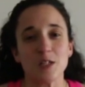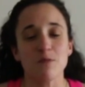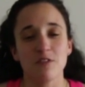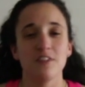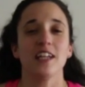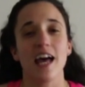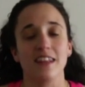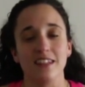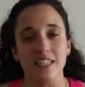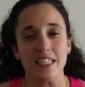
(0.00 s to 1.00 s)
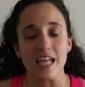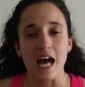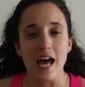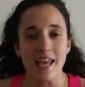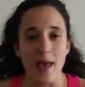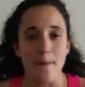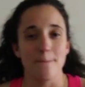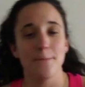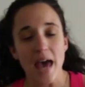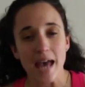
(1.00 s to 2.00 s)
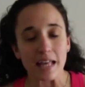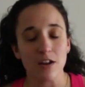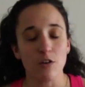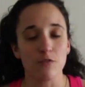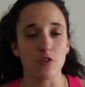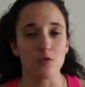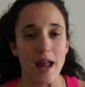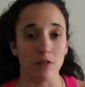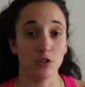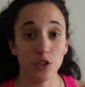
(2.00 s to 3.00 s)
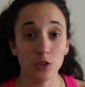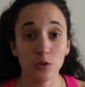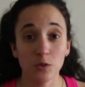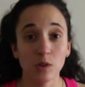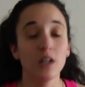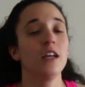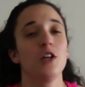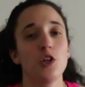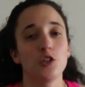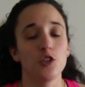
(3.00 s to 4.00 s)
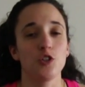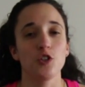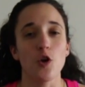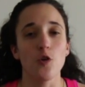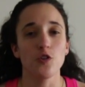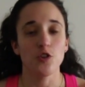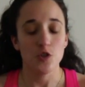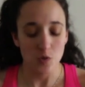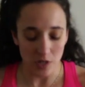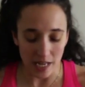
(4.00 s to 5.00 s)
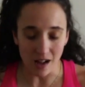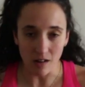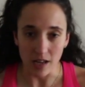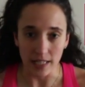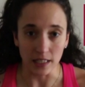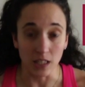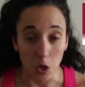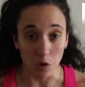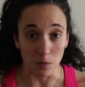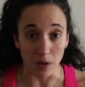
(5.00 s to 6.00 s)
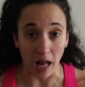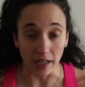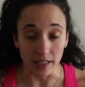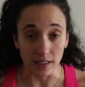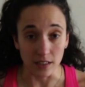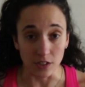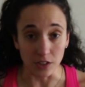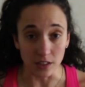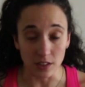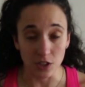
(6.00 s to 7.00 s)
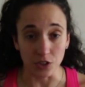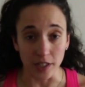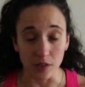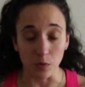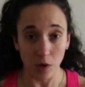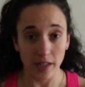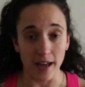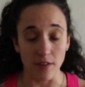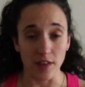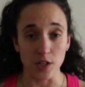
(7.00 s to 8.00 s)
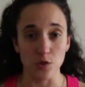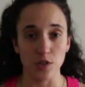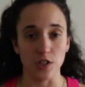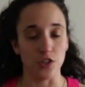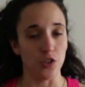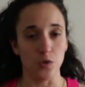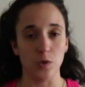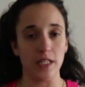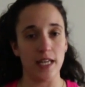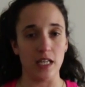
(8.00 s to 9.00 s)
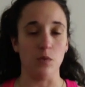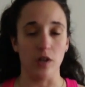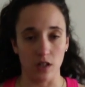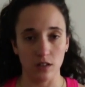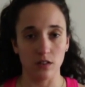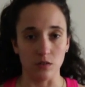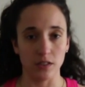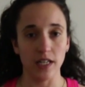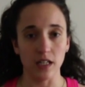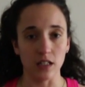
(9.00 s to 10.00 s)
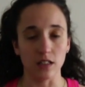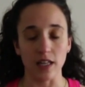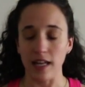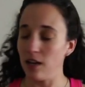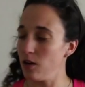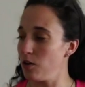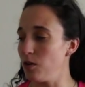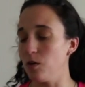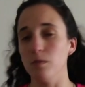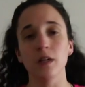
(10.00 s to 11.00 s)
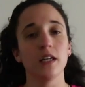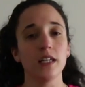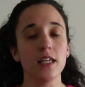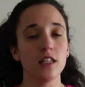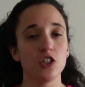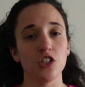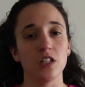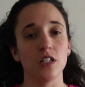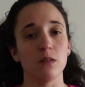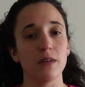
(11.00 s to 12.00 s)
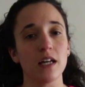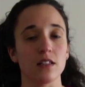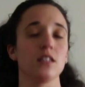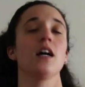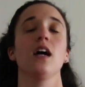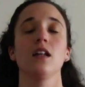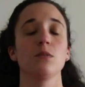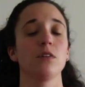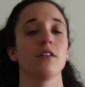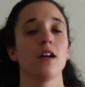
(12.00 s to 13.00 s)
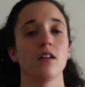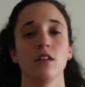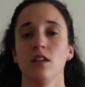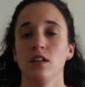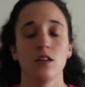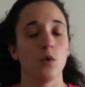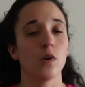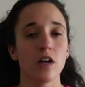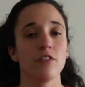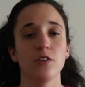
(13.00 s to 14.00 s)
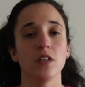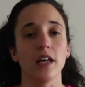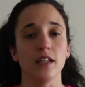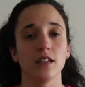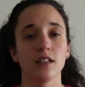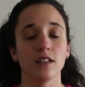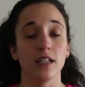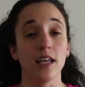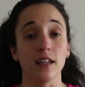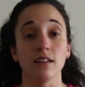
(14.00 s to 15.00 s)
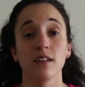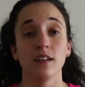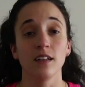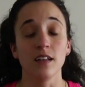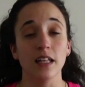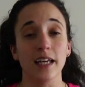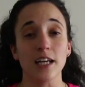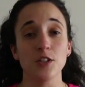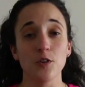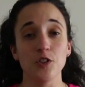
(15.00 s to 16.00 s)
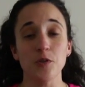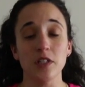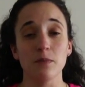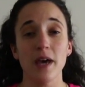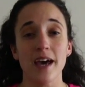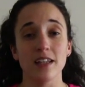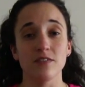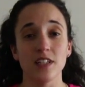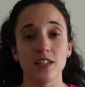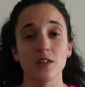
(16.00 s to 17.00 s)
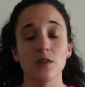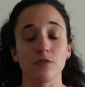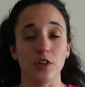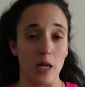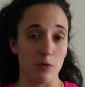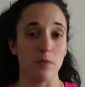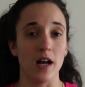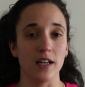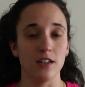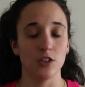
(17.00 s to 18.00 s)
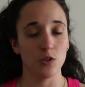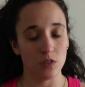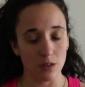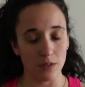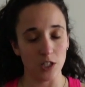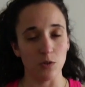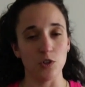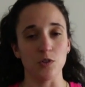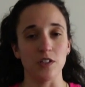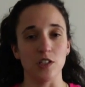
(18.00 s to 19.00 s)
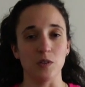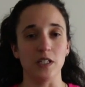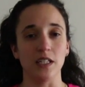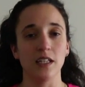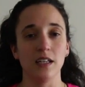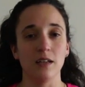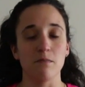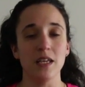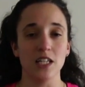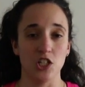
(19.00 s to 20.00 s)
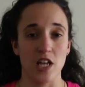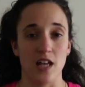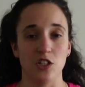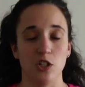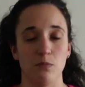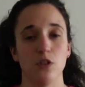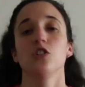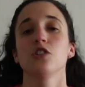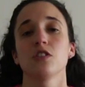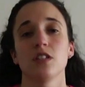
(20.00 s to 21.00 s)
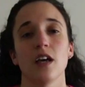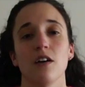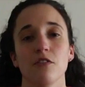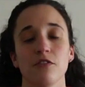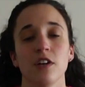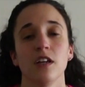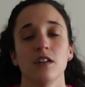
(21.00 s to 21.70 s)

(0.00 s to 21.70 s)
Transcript: Global Fit Athletes, I am back for round 2 to show you now a lower body endurance strength workout that you can do anywhere. Hotel, at home, in the gym, outside, on the playground, wherever you like. Again, like I told you in the past video for upper body, choose something you enjoy doing, make it challenging, push yourself.